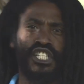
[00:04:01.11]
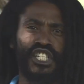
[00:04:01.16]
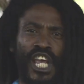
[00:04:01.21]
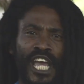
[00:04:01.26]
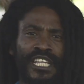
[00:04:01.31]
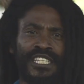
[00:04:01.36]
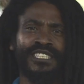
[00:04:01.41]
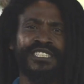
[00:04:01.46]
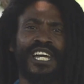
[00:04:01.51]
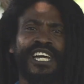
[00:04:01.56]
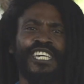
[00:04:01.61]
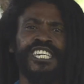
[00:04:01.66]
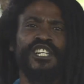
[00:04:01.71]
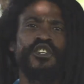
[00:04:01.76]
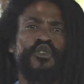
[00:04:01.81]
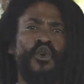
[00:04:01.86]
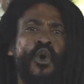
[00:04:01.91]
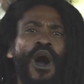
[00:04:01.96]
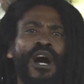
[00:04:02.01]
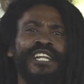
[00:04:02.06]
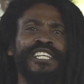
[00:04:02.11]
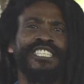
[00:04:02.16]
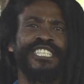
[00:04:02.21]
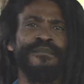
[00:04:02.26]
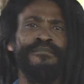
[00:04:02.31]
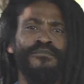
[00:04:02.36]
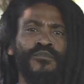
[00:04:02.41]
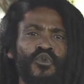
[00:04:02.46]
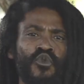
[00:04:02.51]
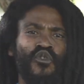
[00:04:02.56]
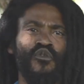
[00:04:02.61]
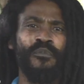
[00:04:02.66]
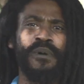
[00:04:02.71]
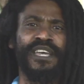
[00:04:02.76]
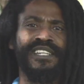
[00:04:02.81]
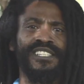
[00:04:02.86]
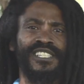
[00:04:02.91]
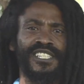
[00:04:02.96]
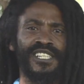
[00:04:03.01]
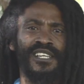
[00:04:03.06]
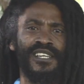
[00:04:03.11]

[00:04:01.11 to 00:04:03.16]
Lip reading: gender equality movements